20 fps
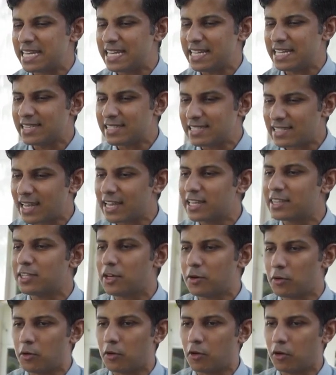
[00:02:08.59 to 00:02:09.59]
inside
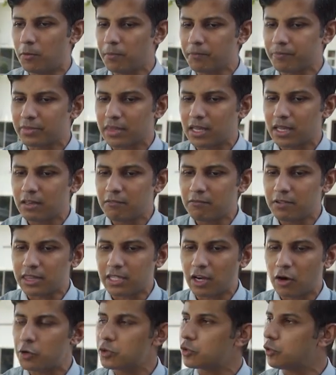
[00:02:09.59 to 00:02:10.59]
the home
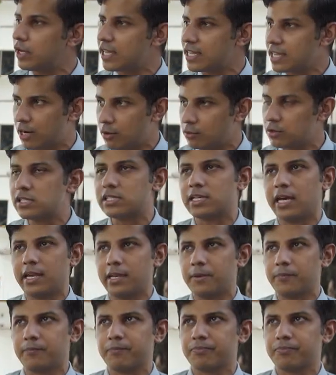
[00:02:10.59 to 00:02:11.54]
without going outside.